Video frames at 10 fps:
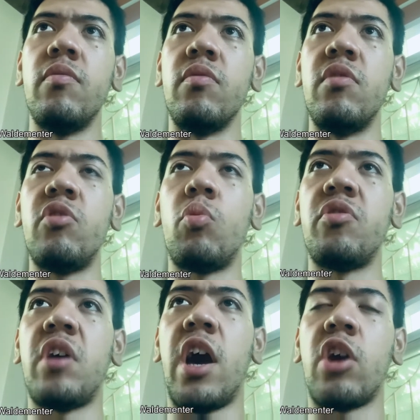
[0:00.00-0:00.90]
this was
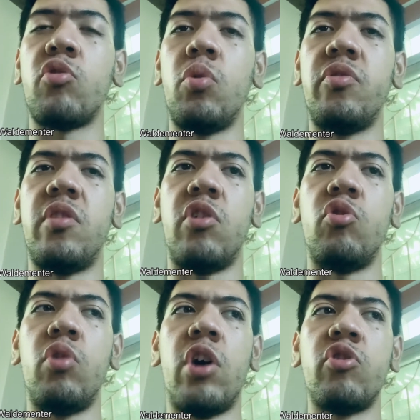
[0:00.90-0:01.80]
actual the
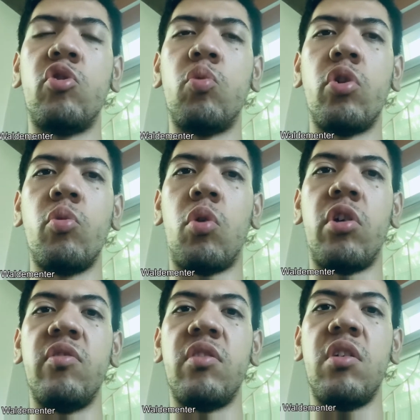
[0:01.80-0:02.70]

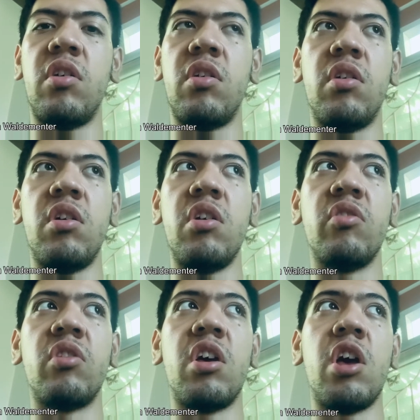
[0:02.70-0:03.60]
2021
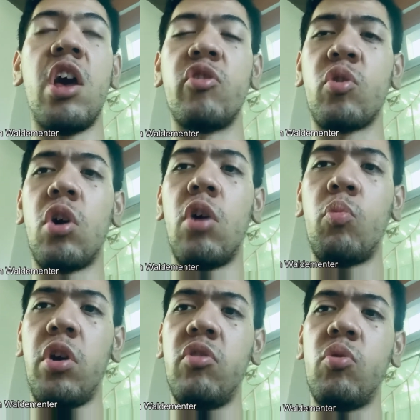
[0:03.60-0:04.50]
is has gone
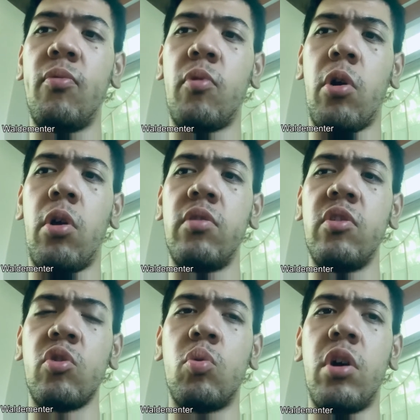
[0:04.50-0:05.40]
way too far the
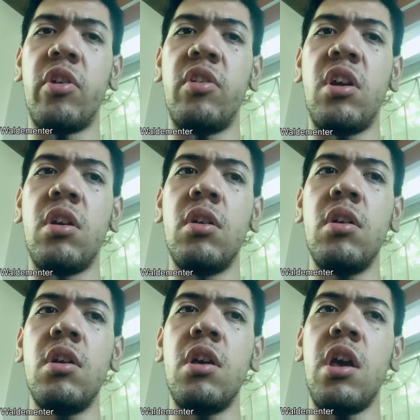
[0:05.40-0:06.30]
quality
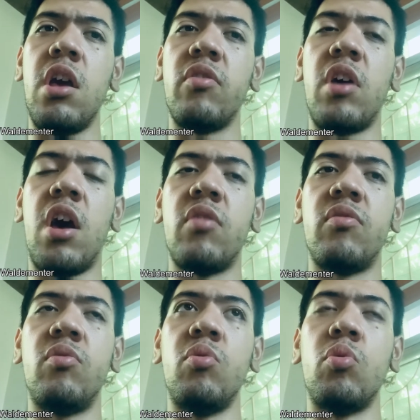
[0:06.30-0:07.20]
it has
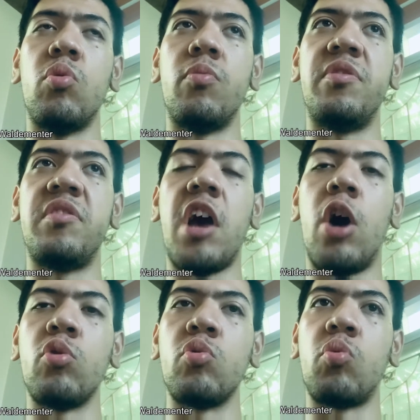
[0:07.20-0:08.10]
to
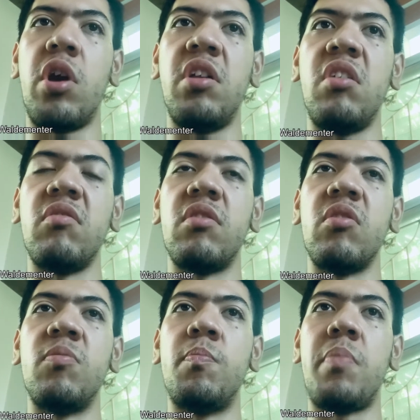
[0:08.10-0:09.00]
downgrading
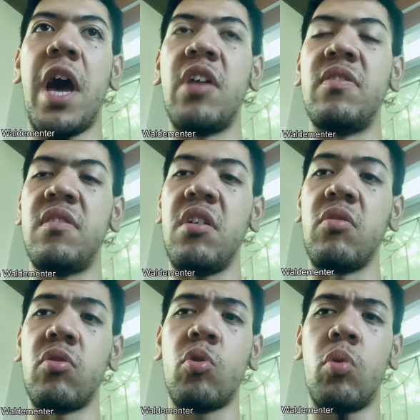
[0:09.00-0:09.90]
this bad
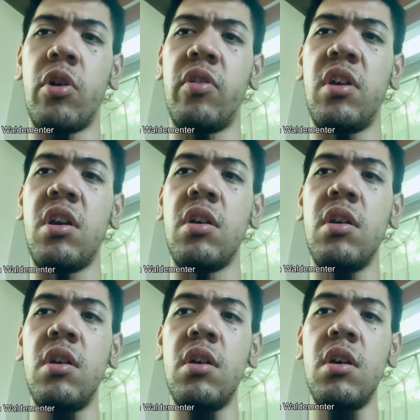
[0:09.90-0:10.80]
things quality
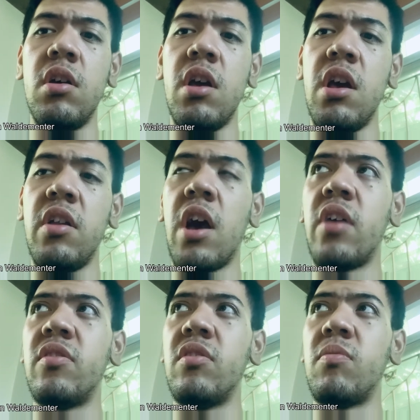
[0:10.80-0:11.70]
it
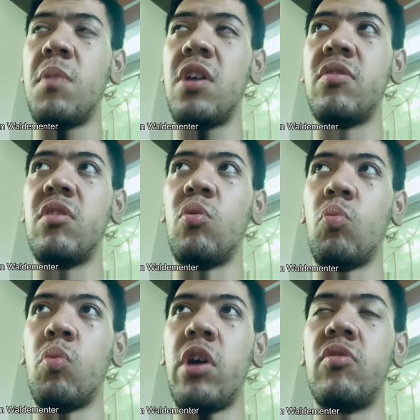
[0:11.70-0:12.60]
has this met the
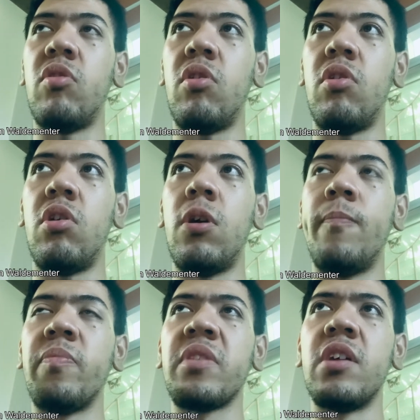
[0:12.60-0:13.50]
wetter
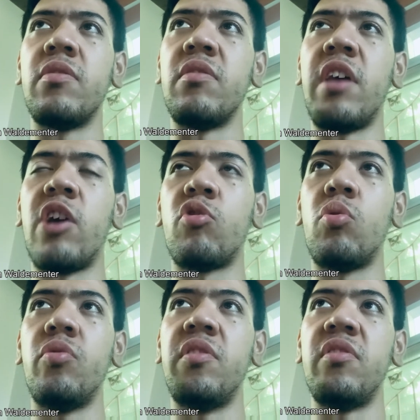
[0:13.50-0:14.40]

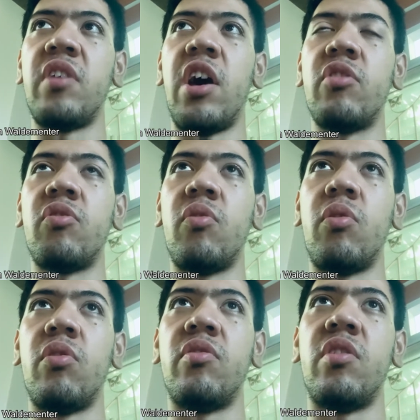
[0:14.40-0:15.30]
natural
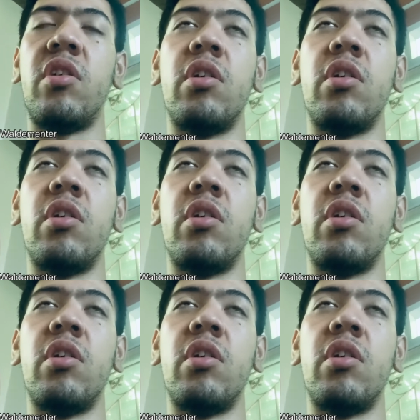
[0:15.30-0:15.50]
disasters